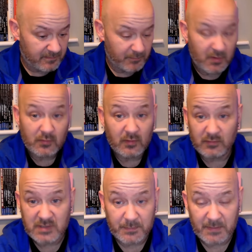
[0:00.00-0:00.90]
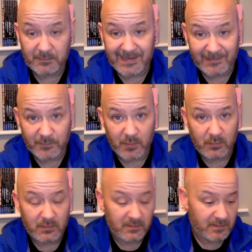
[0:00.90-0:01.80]
Good luck to him at
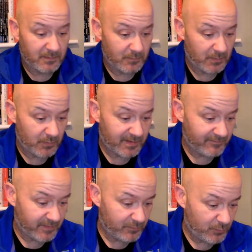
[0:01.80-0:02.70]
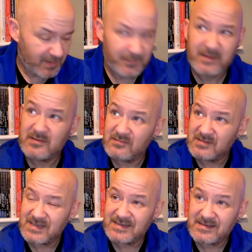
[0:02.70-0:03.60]
Blackpool and whatever. Will he be a
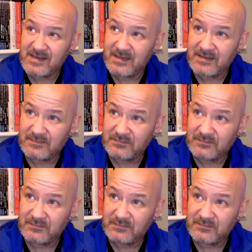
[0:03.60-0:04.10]
success there?